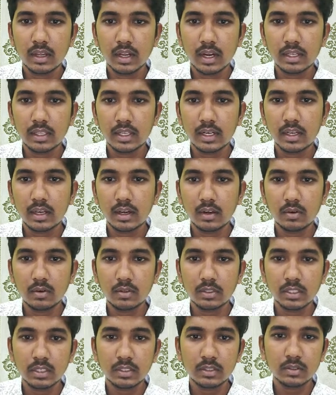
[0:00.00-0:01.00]
And then
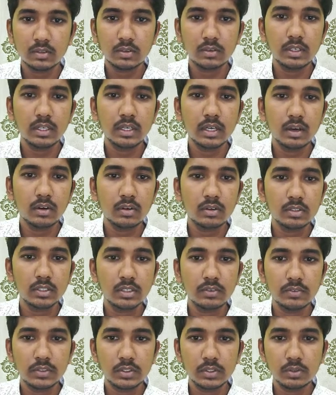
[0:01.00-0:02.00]
conclusion. So in
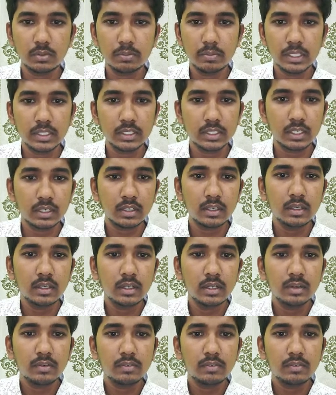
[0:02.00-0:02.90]
conclusion we should mention